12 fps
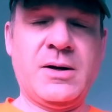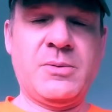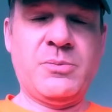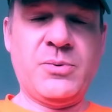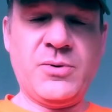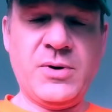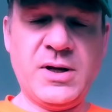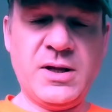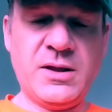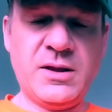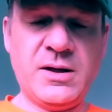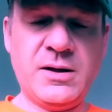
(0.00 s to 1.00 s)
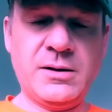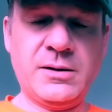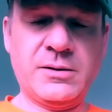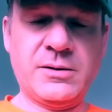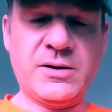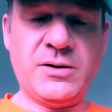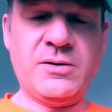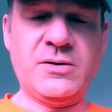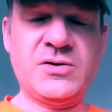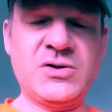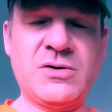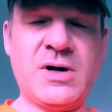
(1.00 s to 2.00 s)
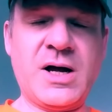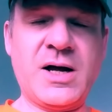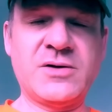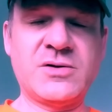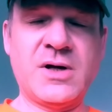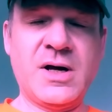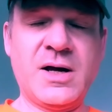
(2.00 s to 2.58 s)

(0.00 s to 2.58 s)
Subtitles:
breathing, close your eyes,